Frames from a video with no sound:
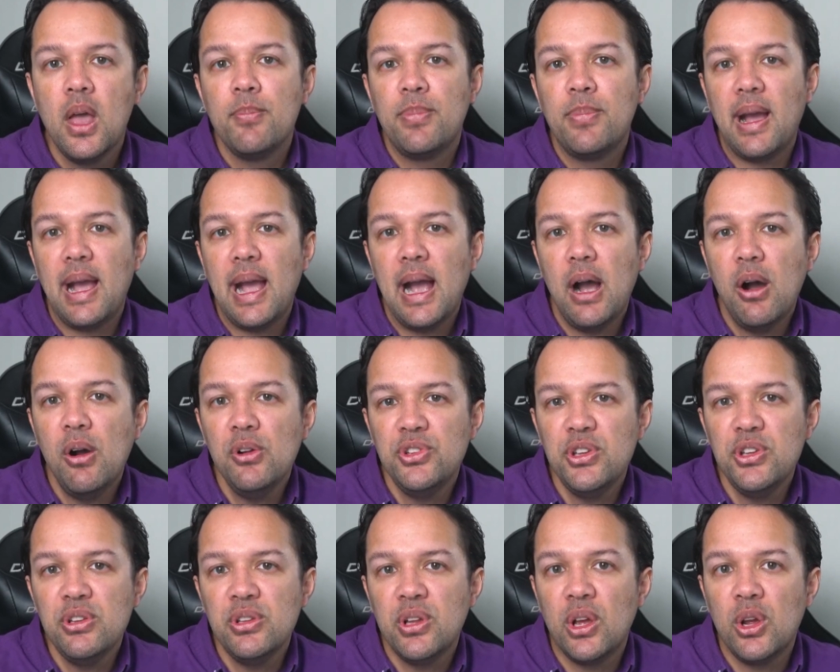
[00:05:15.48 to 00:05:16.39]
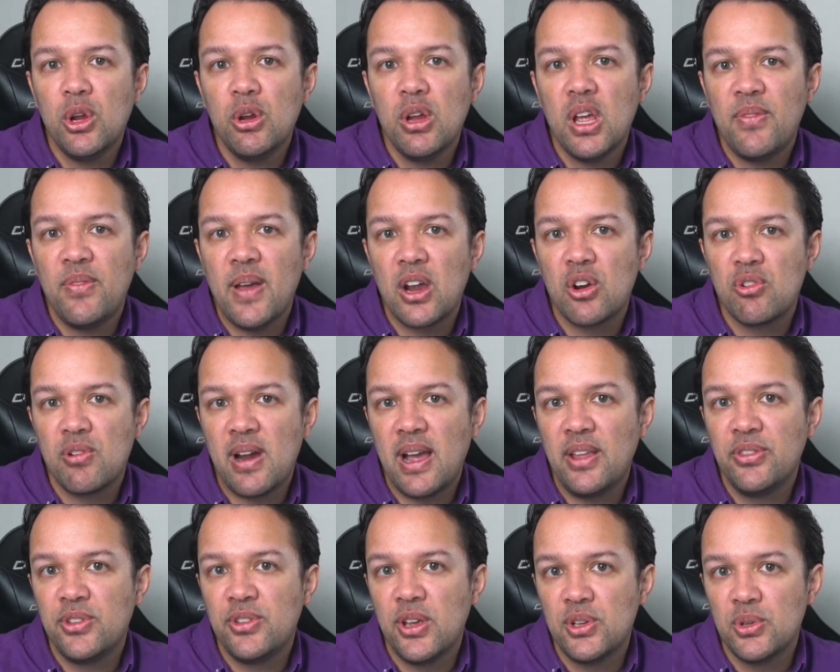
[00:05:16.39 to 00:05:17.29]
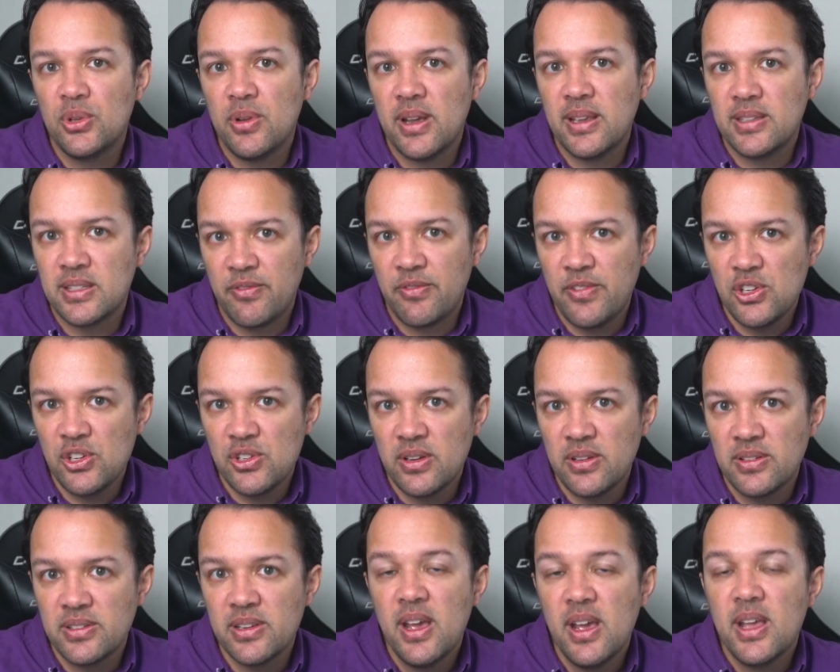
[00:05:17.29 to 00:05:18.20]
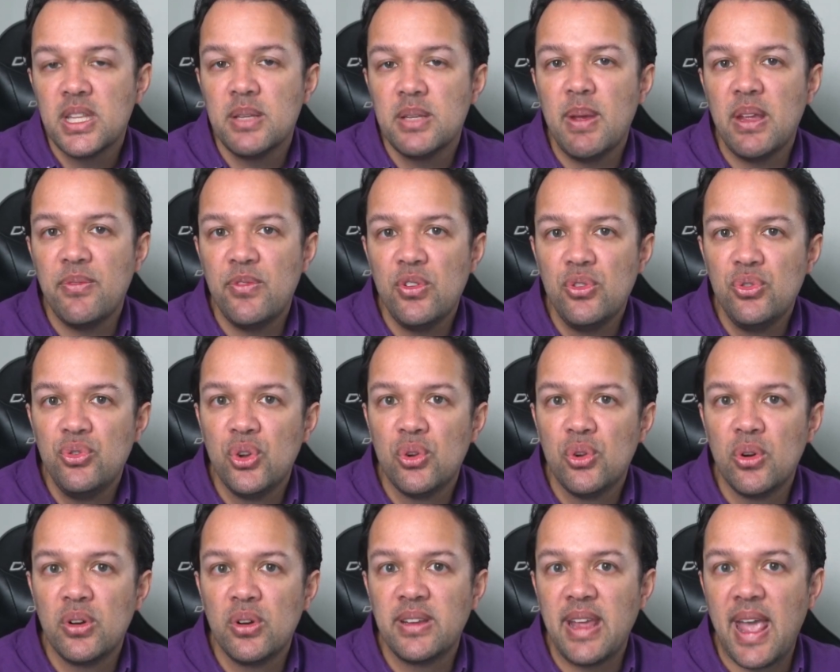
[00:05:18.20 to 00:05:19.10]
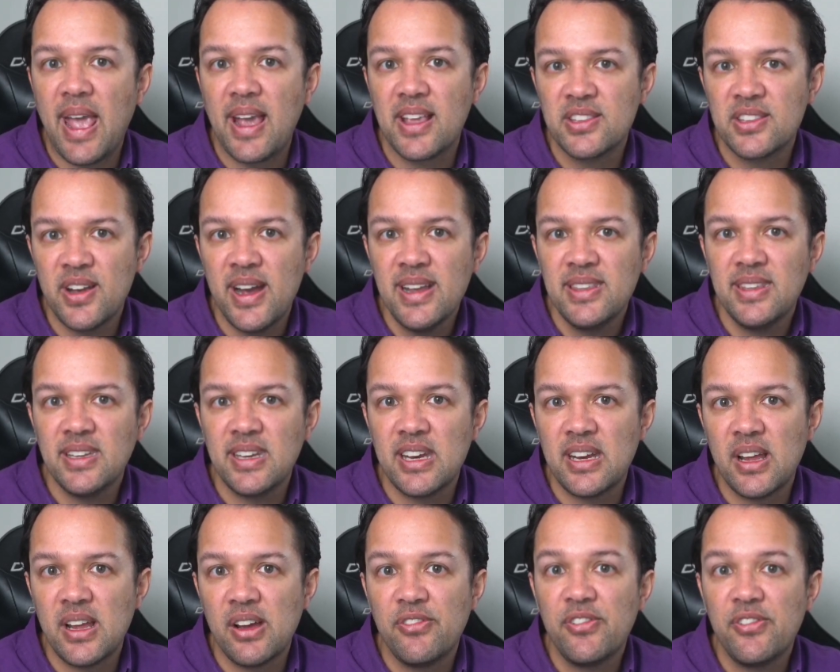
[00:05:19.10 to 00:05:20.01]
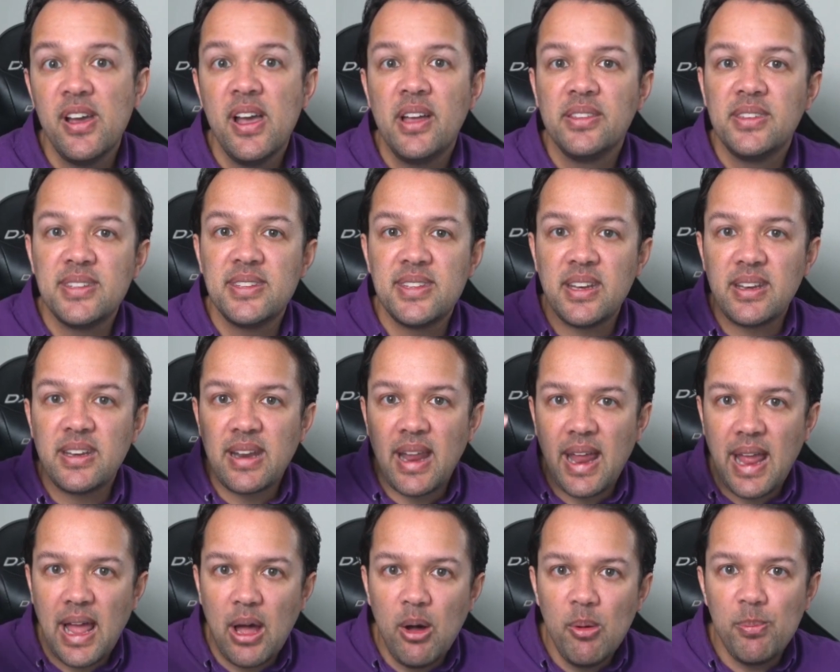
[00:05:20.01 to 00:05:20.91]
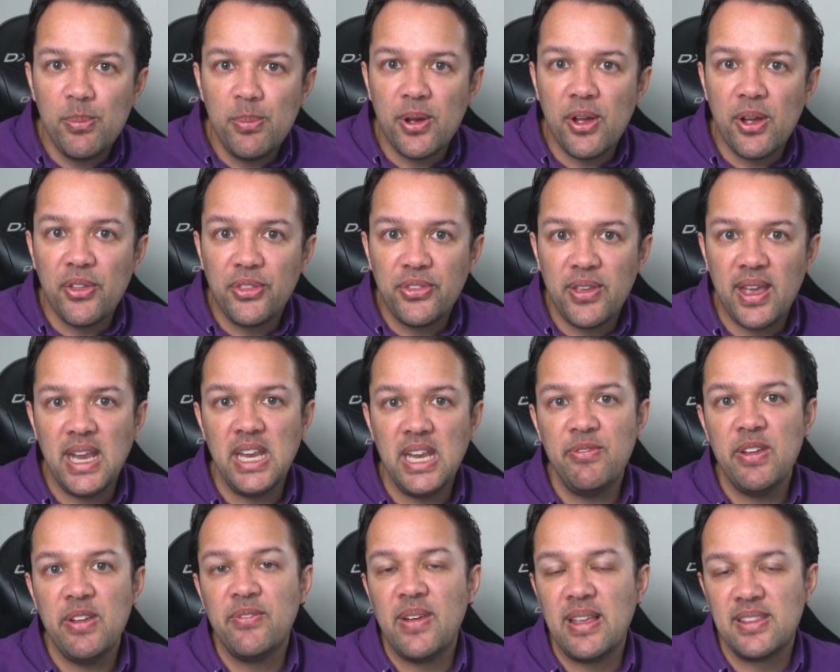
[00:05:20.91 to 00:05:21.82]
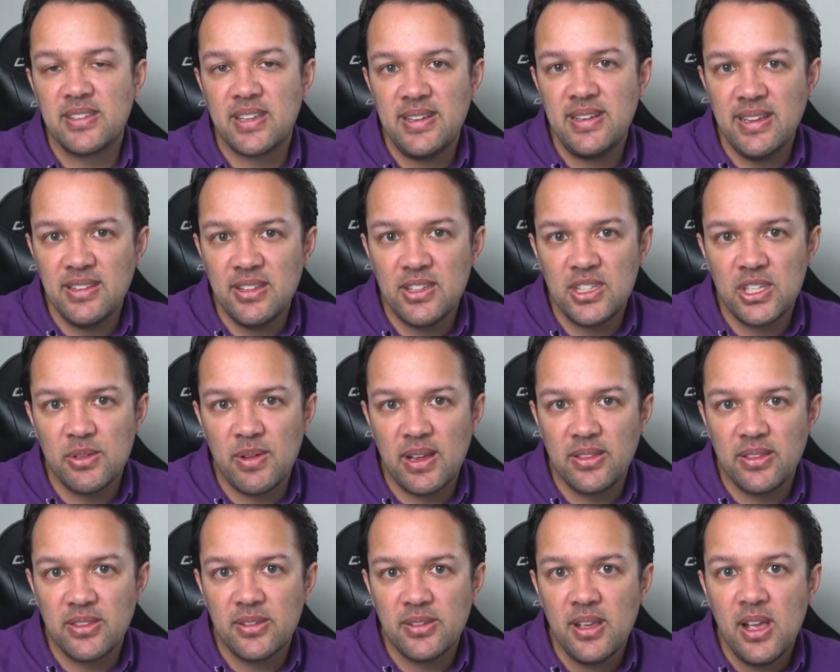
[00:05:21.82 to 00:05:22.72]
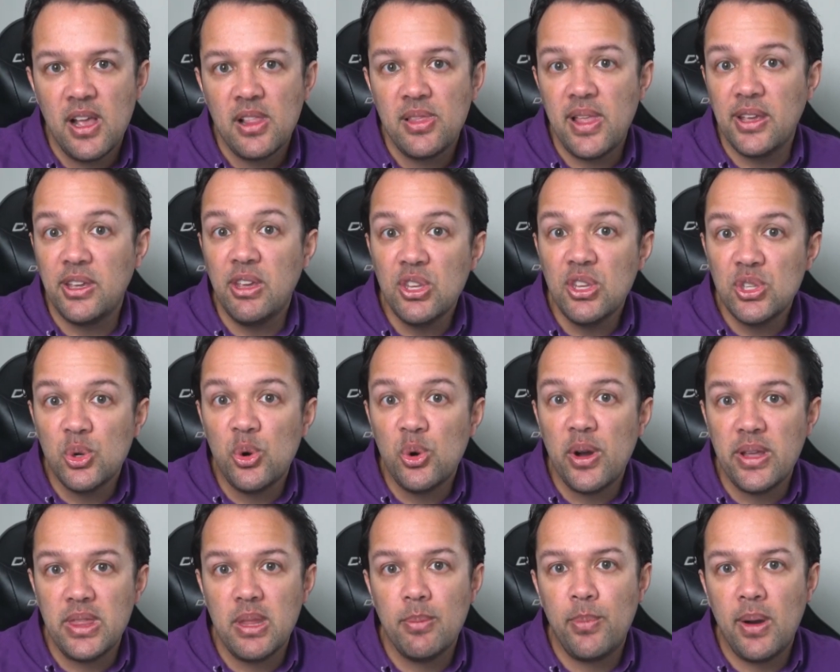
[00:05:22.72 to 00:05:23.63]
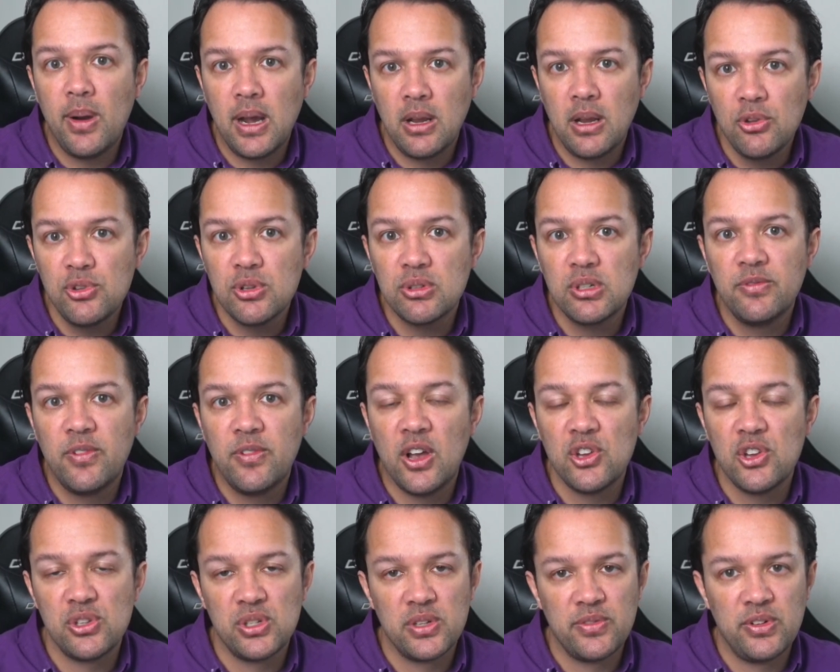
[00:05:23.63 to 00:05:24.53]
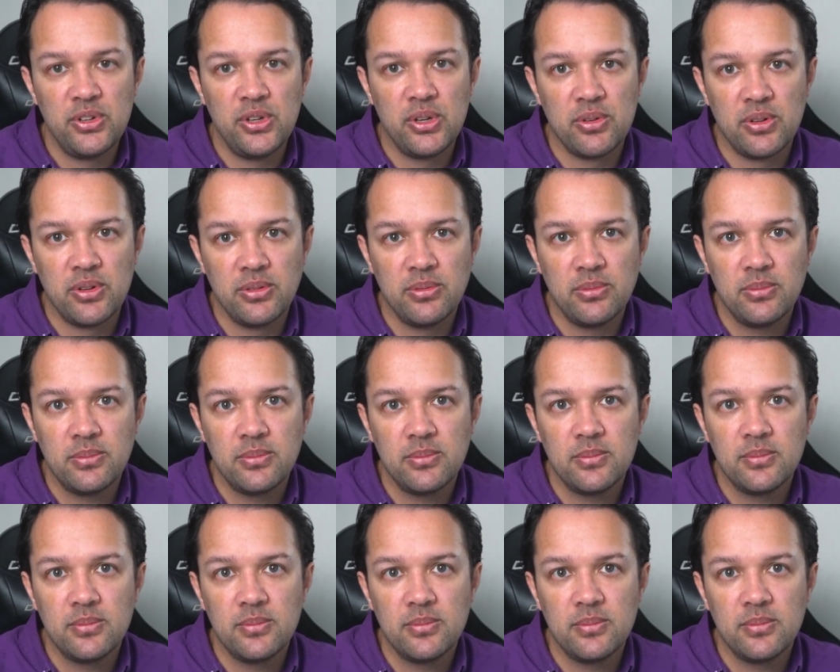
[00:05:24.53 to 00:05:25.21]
But how do you know if that grand total is sufficient to make the neuron get excited enough to send an output to anything that's connected to it, like you saw in the biological version of a neuron?